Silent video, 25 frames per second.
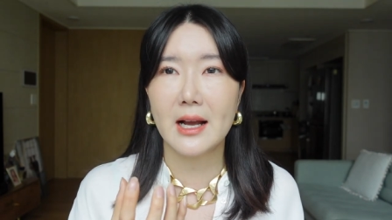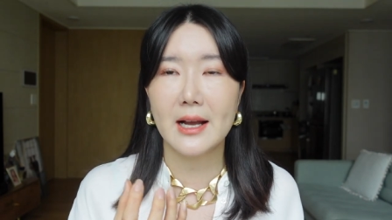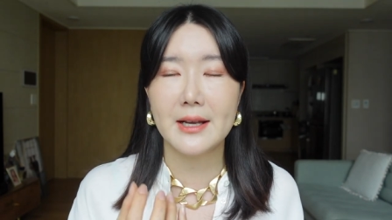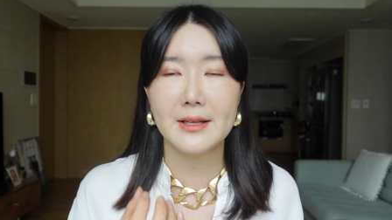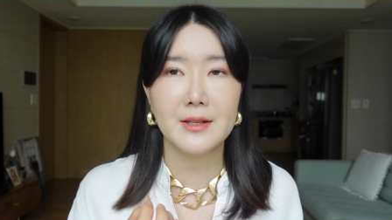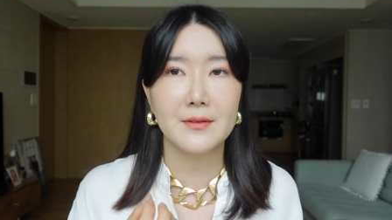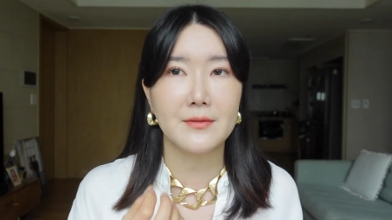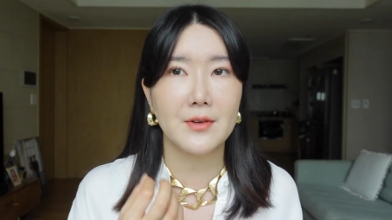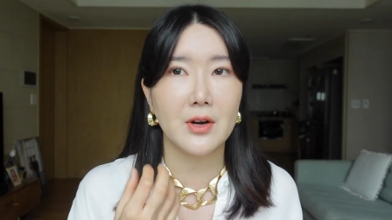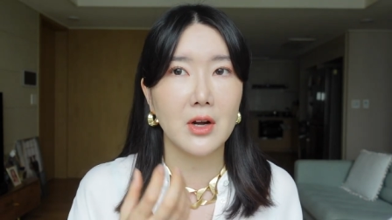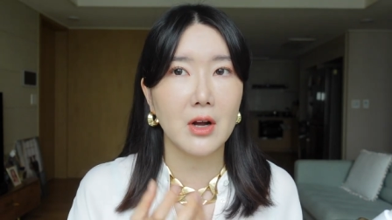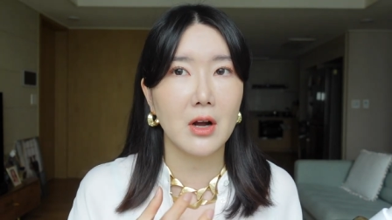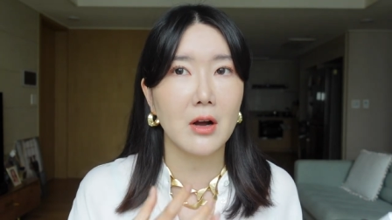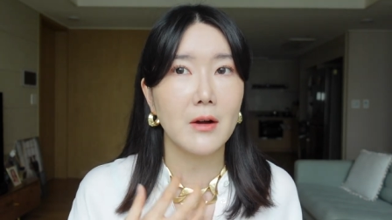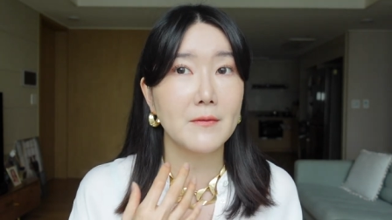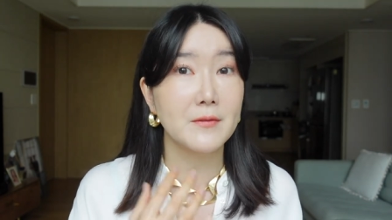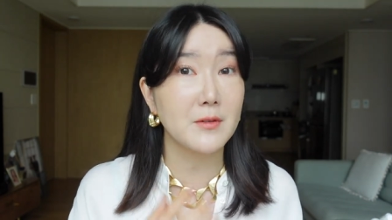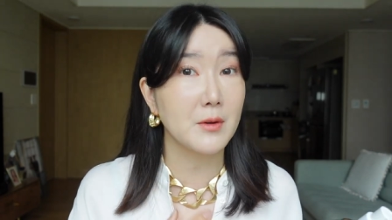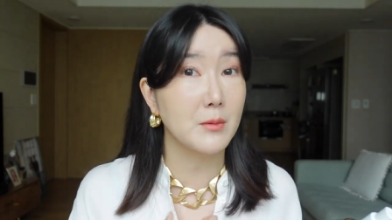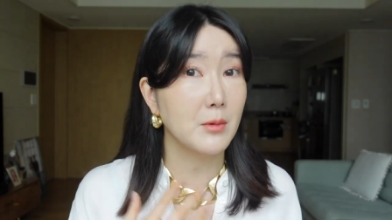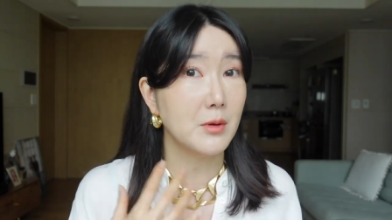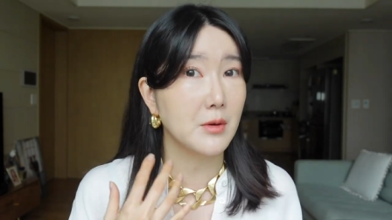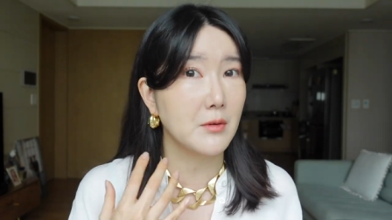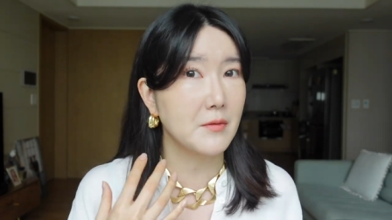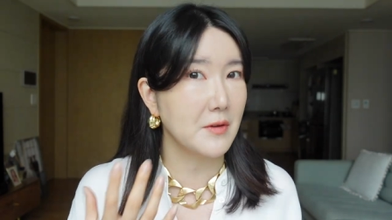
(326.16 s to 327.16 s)
kind of
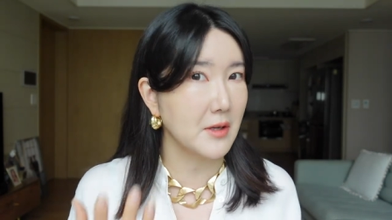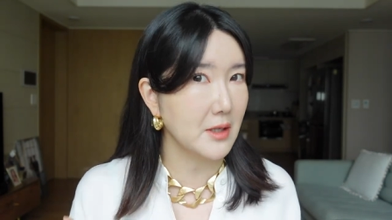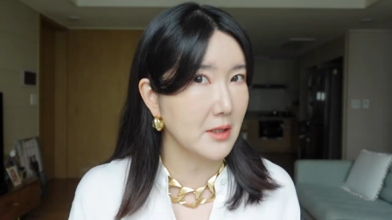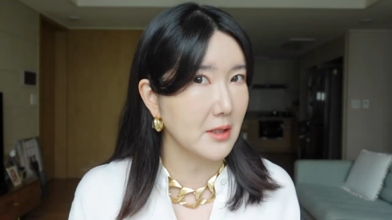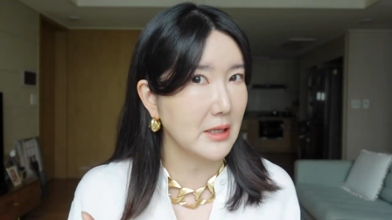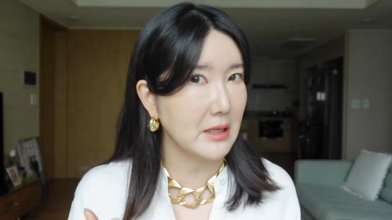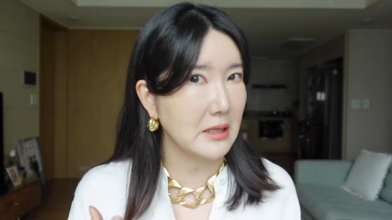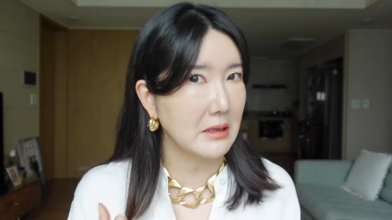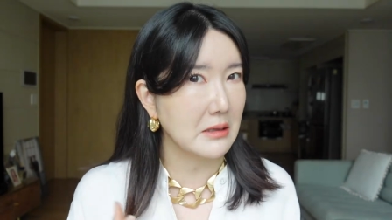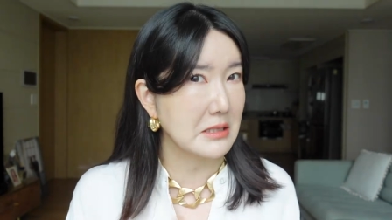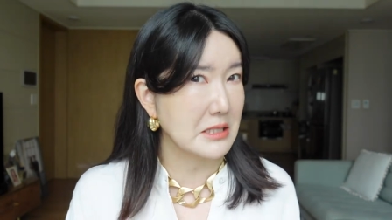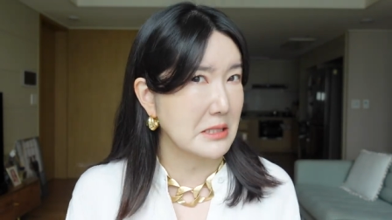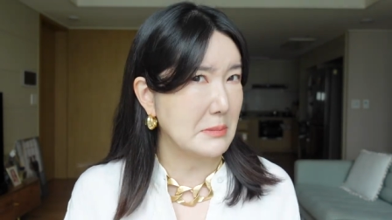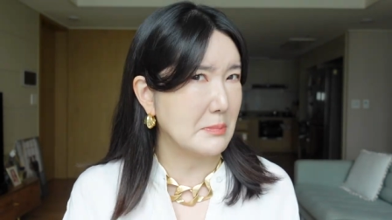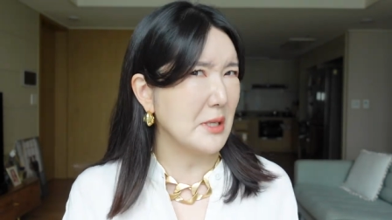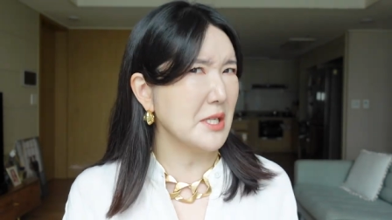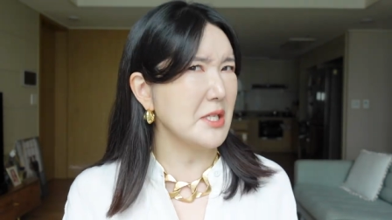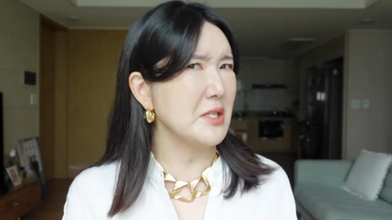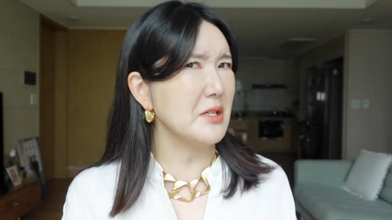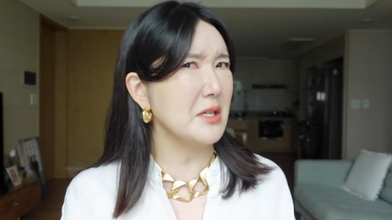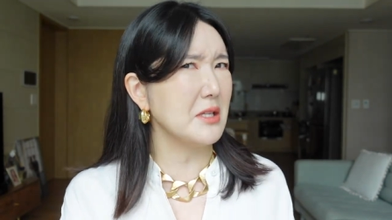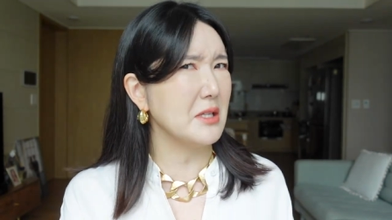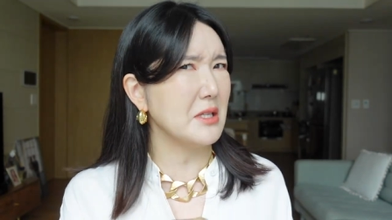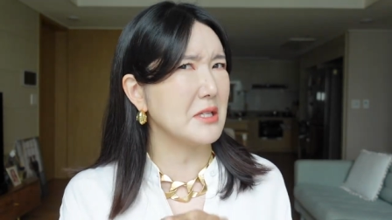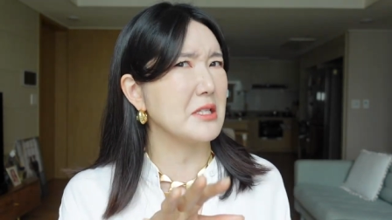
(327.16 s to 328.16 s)
uncomfortable feeling,
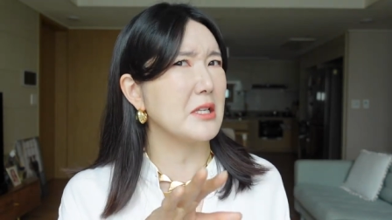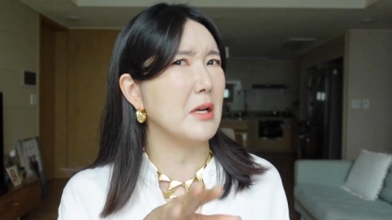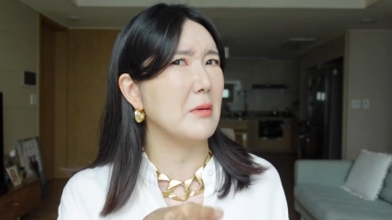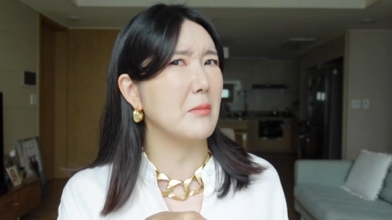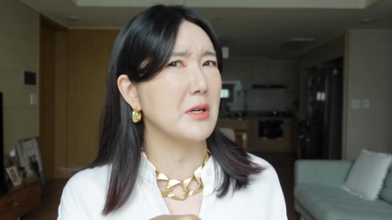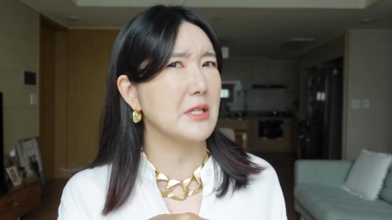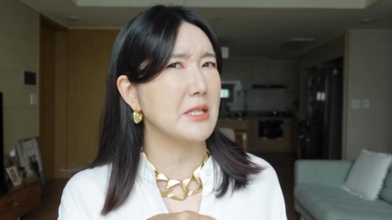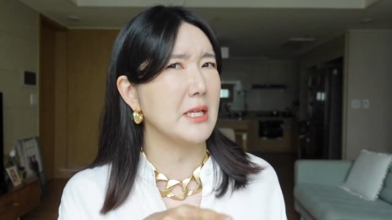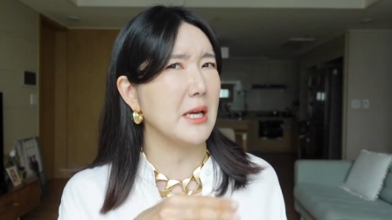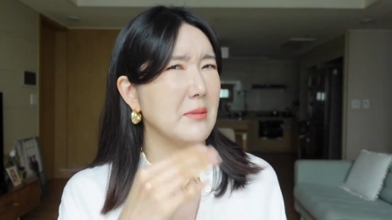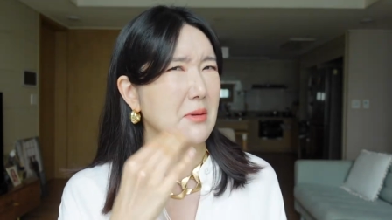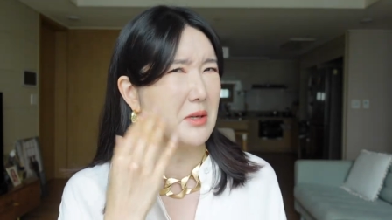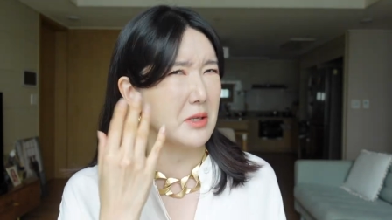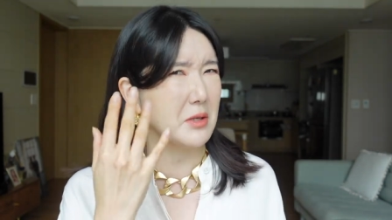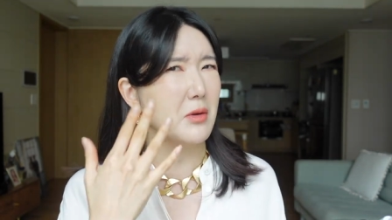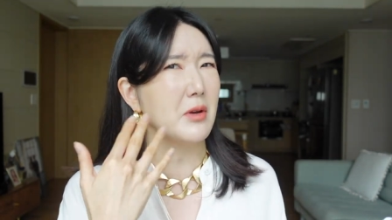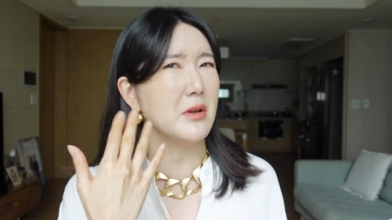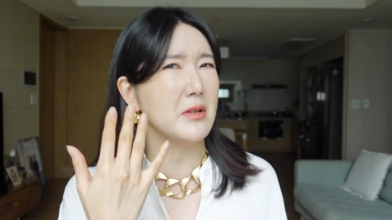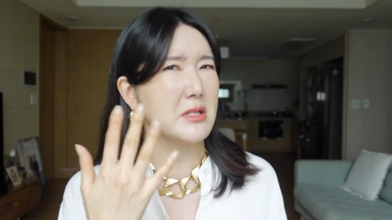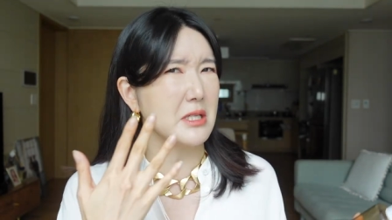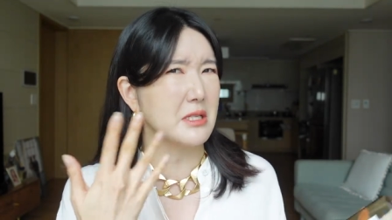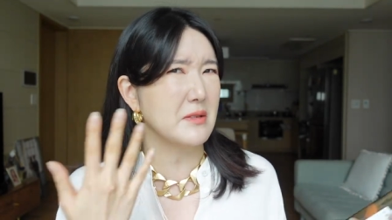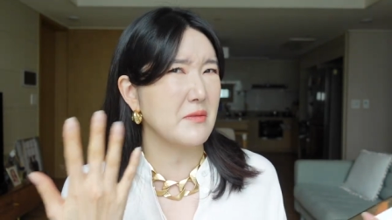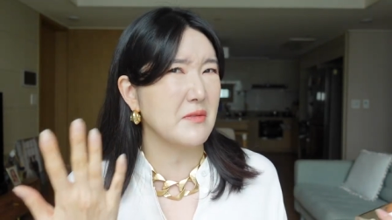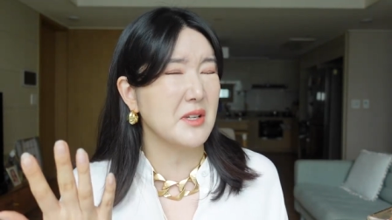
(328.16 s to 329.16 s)
especially in the summertime, you know,
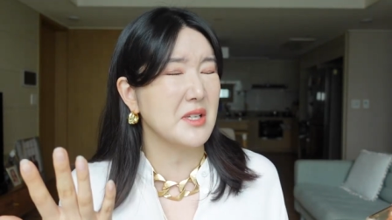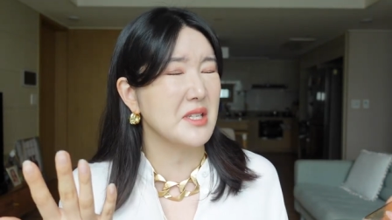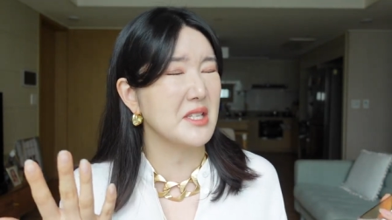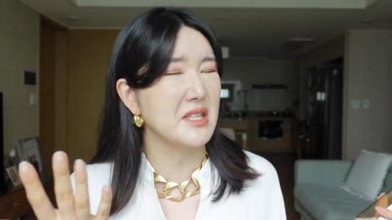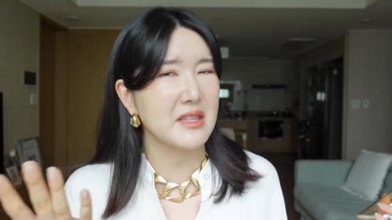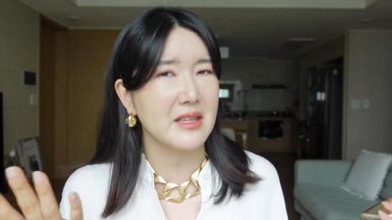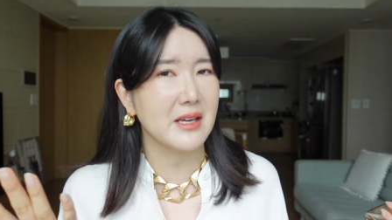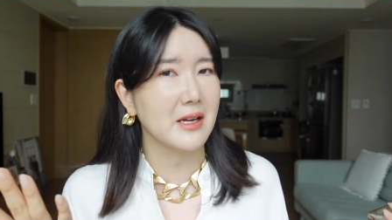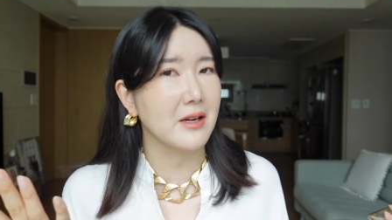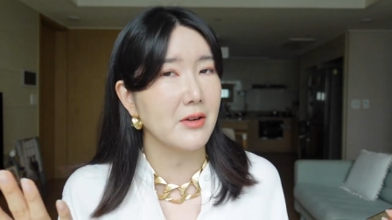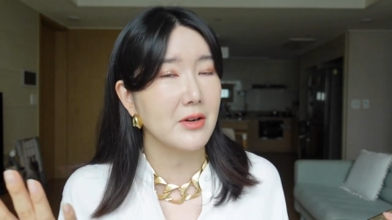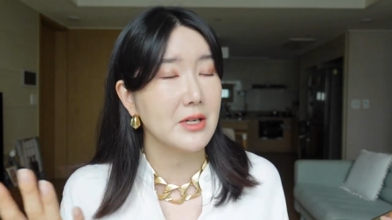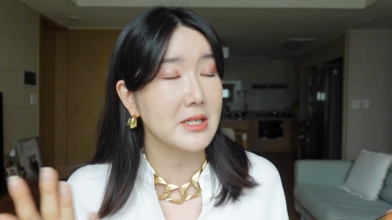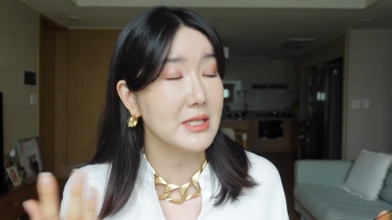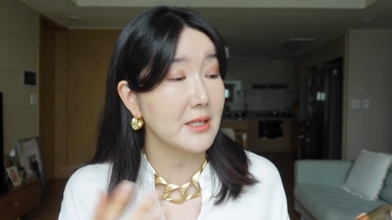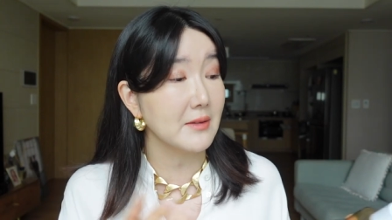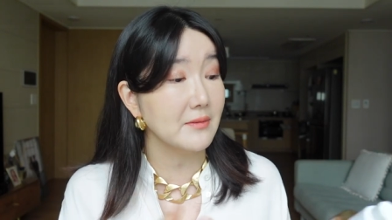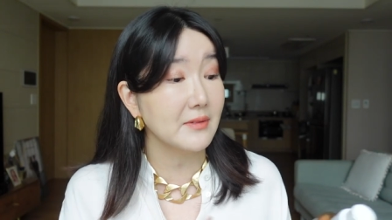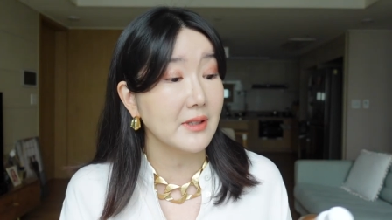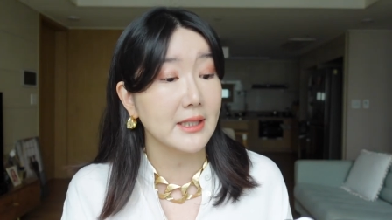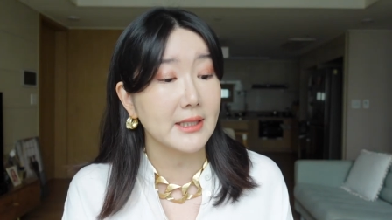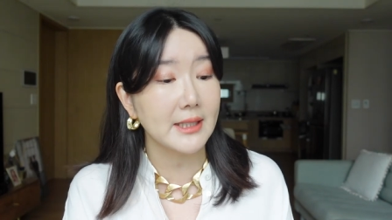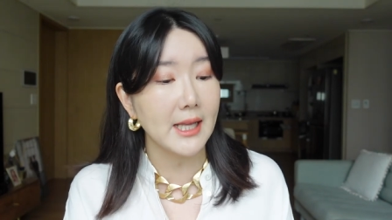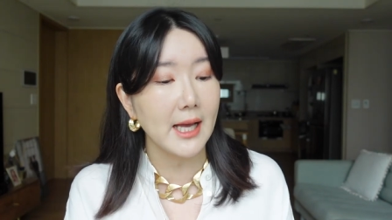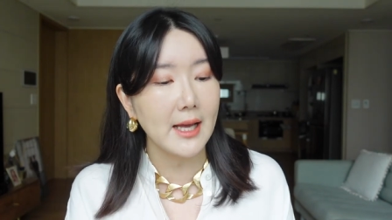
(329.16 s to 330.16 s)
it just feels thicker and
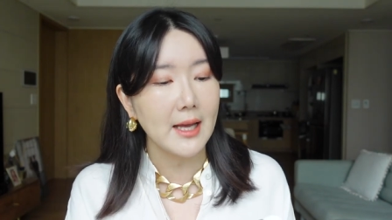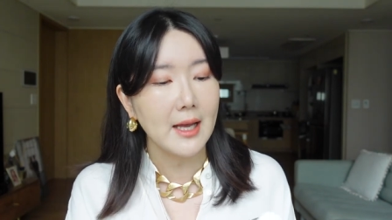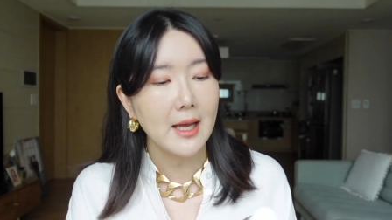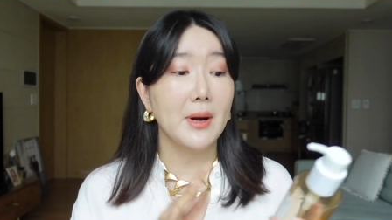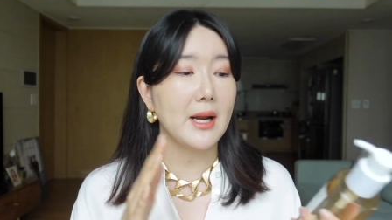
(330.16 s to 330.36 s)
stuff like that.